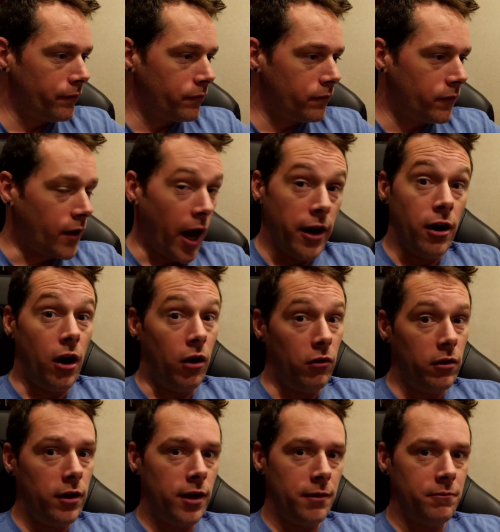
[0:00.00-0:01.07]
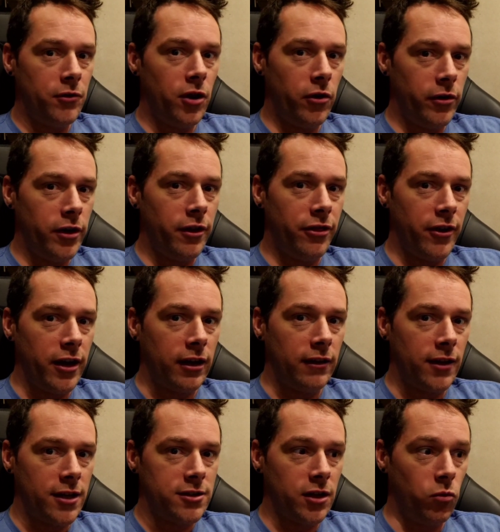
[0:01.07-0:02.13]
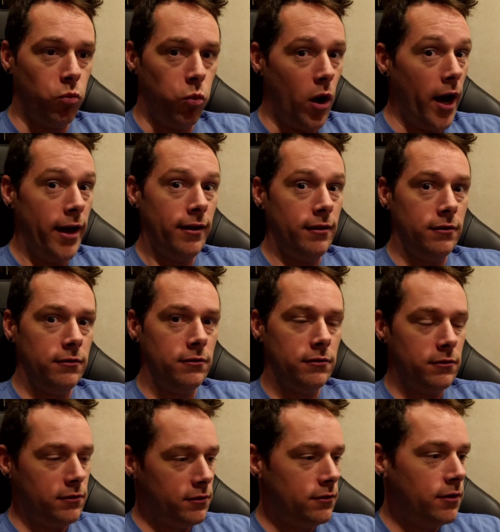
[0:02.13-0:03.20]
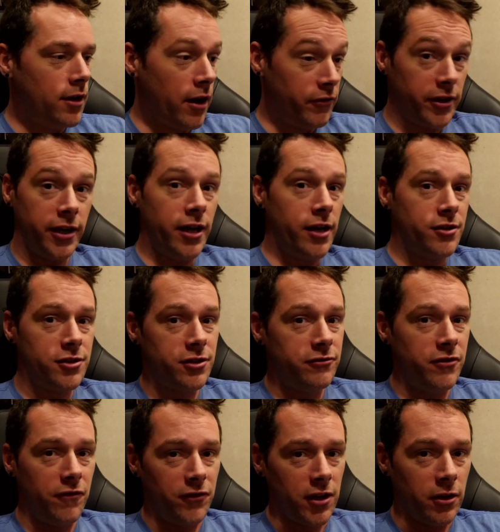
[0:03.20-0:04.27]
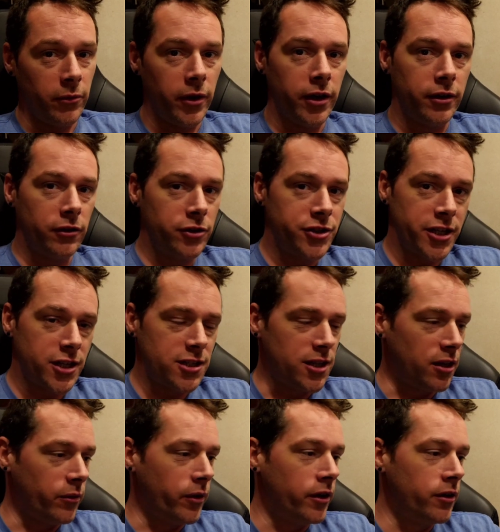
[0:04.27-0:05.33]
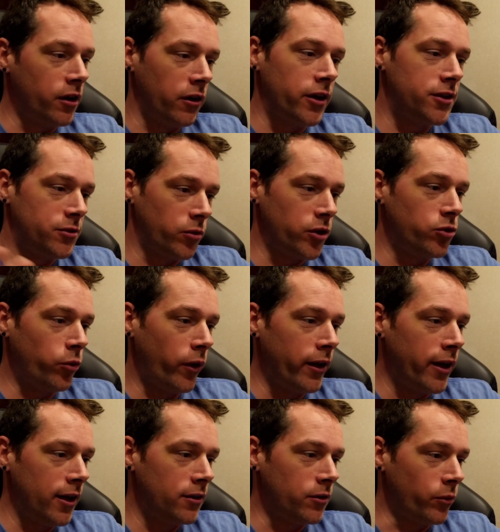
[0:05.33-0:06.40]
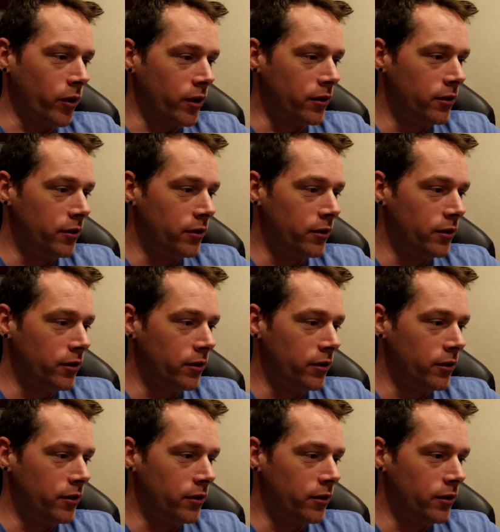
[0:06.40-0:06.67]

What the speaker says: I know what you're thinking. That's like, what? Everything else is 50 to 1 or 60 to 1. No, it's 128 to 1.